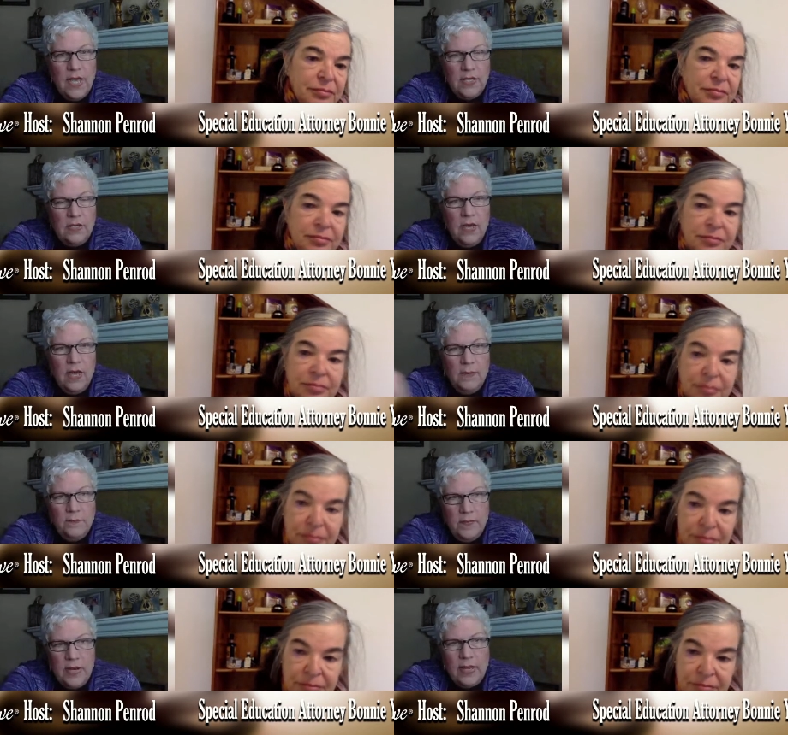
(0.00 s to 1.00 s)
Speaker 1: done,
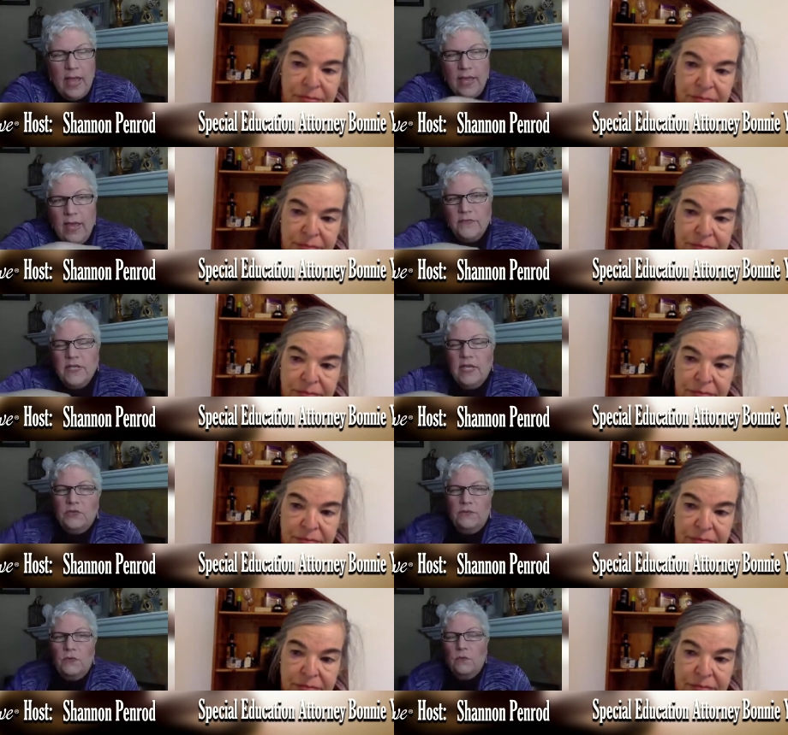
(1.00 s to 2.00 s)
um, but I, I, have to get
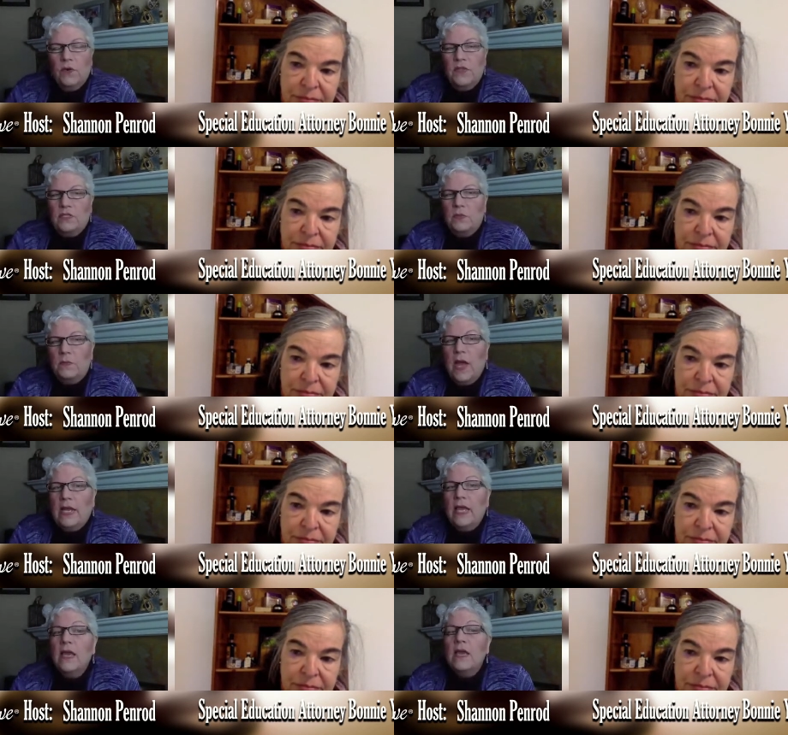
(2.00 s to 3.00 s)
to a few more of these with
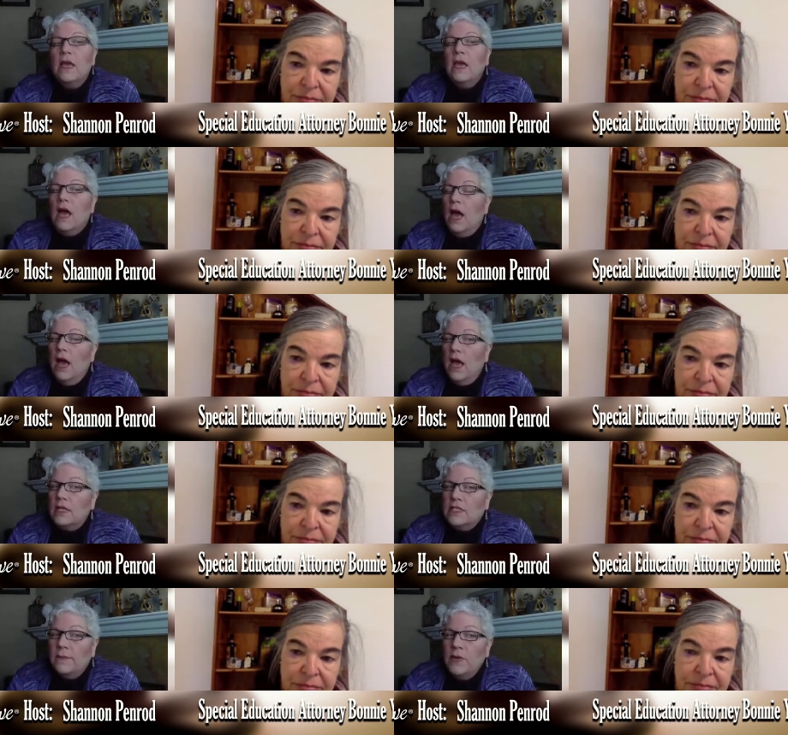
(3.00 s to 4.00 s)
Bonnie.
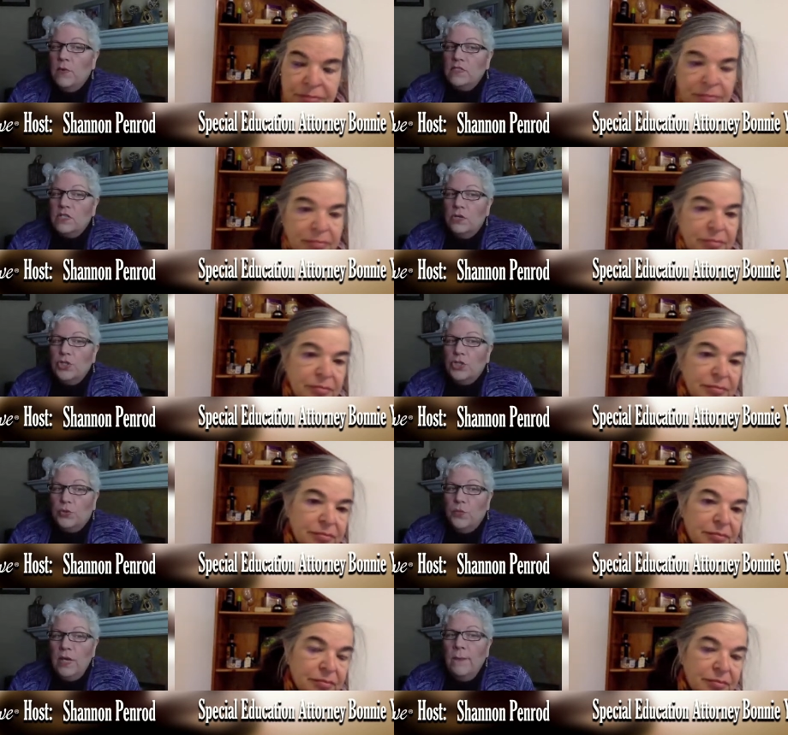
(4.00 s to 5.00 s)
Uh, somebody wants to know
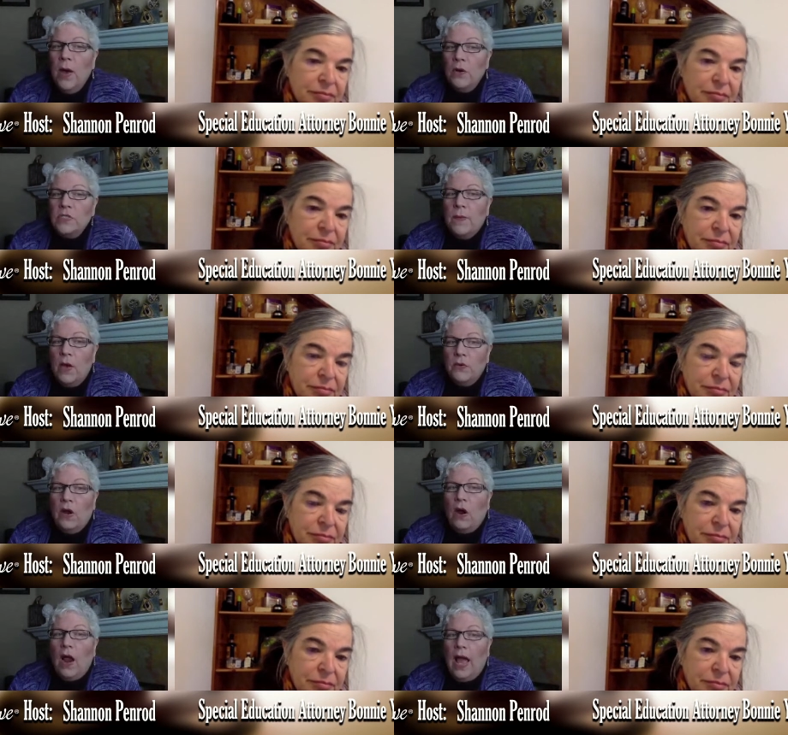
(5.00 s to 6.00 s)
should we
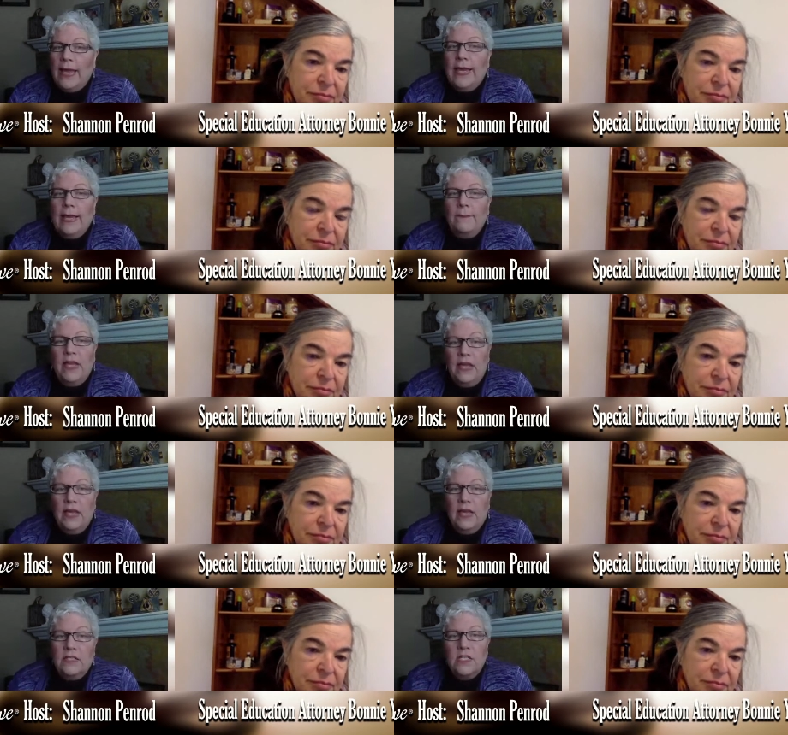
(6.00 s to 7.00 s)
postpone our
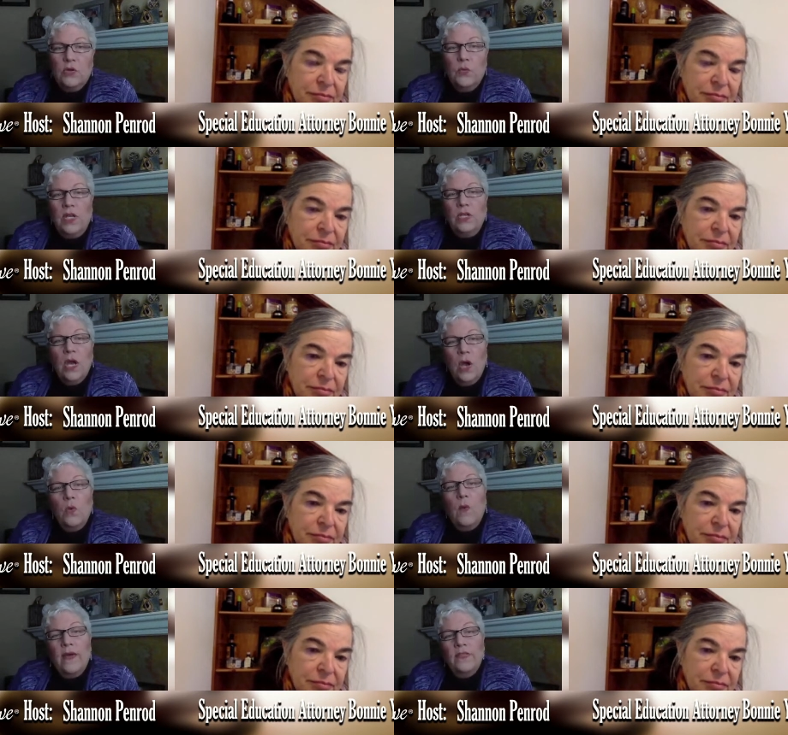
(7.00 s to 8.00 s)
IEP until we
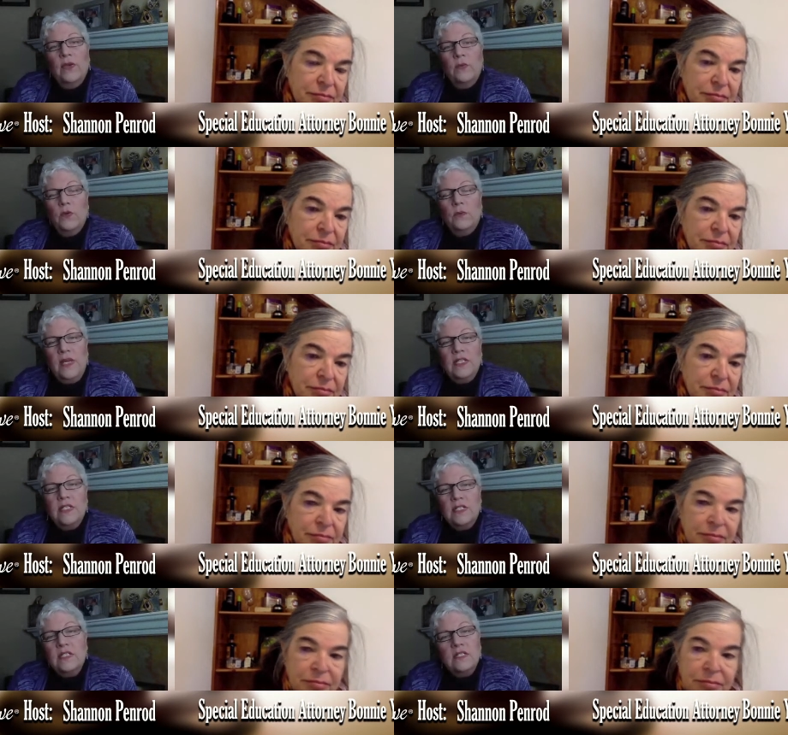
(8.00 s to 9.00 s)
know whether it will be
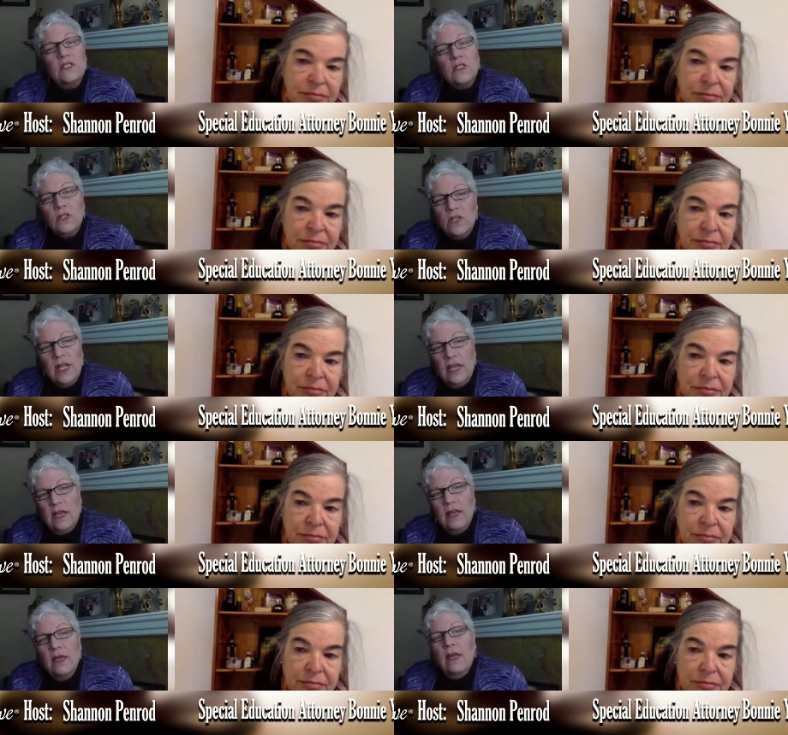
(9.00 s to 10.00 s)
distance
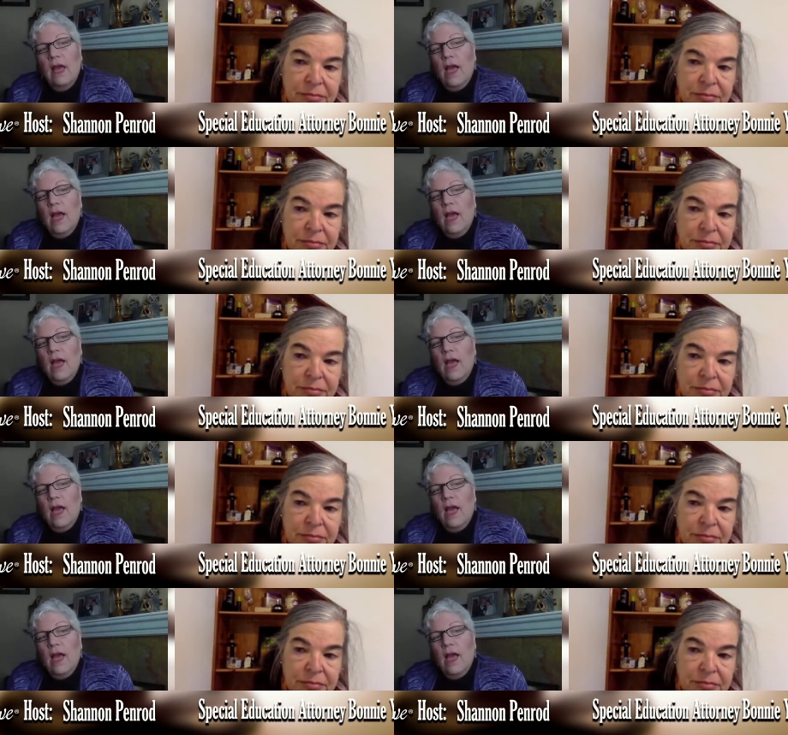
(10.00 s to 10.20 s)
learning?